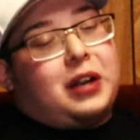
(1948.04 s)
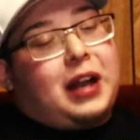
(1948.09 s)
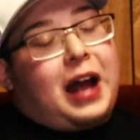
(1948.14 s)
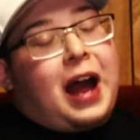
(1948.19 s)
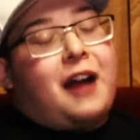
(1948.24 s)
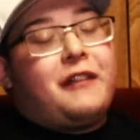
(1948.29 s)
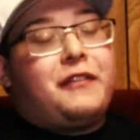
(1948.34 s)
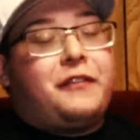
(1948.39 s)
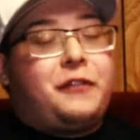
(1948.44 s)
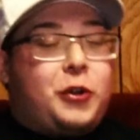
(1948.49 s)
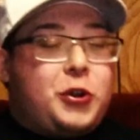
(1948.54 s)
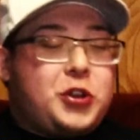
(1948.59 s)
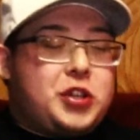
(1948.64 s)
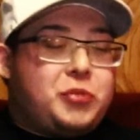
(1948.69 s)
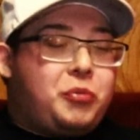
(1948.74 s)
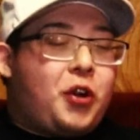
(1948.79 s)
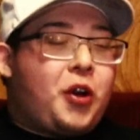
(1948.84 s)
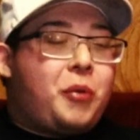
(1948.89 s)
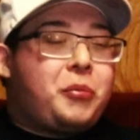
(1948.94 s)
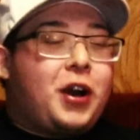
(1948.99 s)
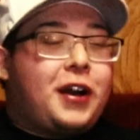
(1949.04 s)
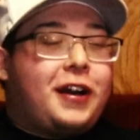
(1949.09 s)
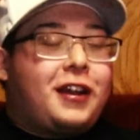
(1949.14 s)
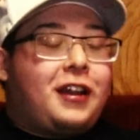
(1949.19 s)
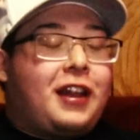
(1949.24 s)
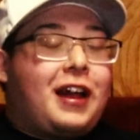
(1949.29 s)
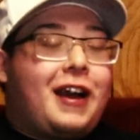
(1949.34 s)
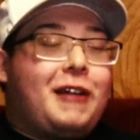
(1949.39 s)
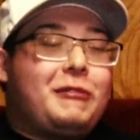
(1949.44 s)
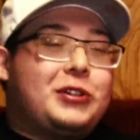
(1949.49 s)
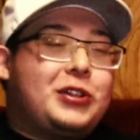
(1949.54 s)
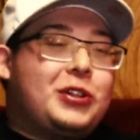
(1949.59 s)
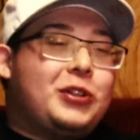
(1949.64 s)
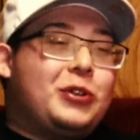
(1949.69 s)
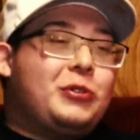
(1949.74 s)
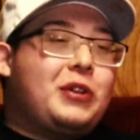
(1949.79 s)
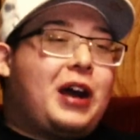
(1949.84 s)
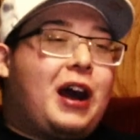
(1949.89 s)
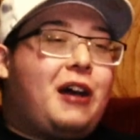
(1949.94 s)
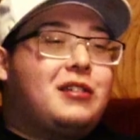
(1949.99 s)
at first, bro, I'm not gonna lie with
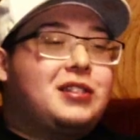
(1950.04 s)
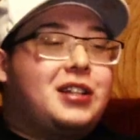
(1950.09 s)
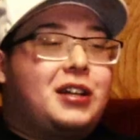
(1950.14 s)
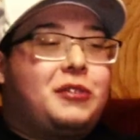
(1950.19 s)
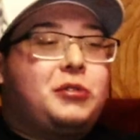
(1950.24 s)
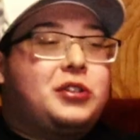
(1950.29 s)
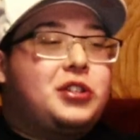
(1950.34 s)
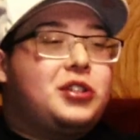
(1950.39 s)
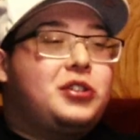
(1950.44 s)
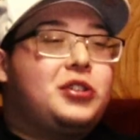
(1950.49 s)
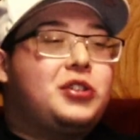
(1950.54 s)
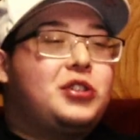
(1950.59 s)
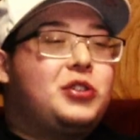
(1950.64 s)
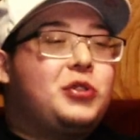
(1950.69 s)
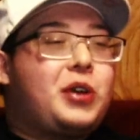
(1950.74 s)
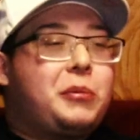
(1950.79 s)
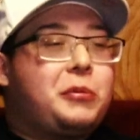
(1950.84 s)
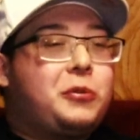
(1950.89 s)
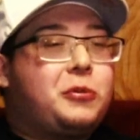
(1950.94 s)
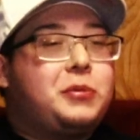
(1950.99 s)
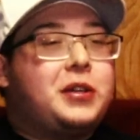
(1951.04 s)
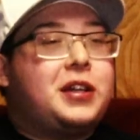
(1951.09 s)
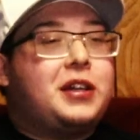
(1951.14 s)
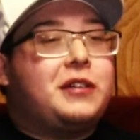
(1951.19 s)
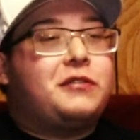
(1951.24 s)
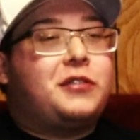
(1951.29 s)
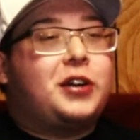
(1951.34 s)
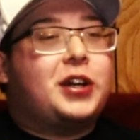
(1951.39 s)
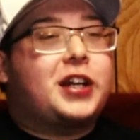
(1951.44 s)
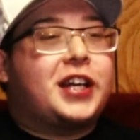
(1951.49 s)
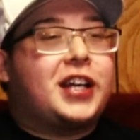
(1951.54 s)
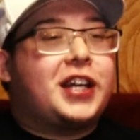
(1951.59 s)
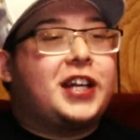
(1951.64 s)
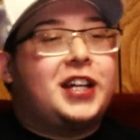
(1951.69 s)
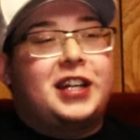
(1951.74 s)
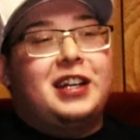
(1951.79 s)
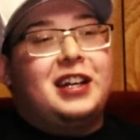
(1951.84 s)
you, I was like, we should just do MOB. Fuck it.